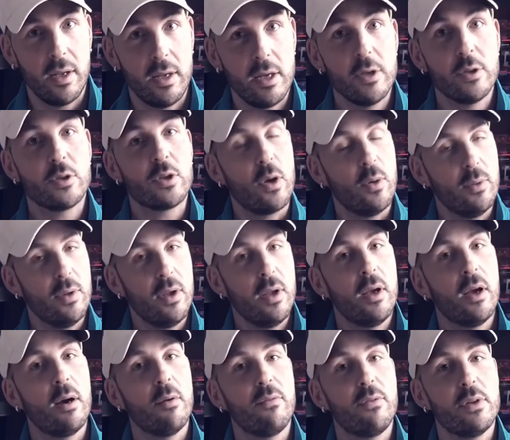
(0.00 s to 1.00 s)
So
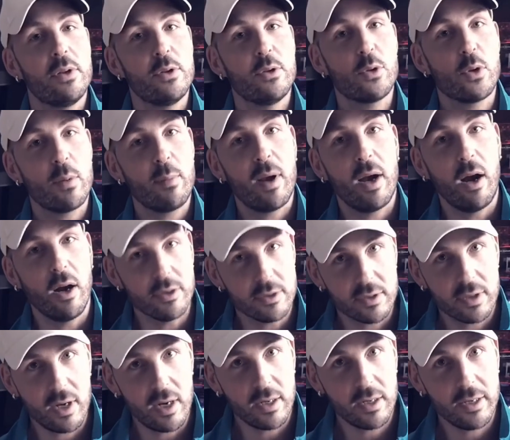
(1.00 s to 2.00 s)
hopefully you enjoyed my art
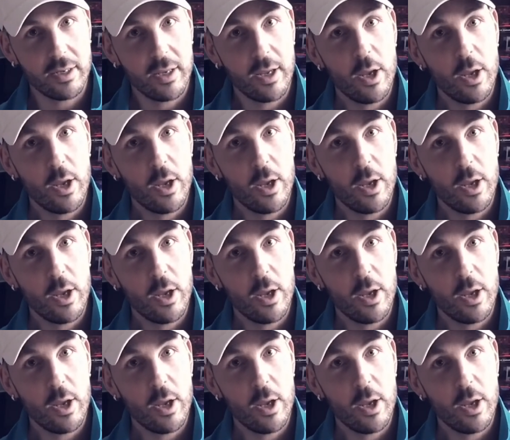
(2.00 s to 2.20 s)
talk.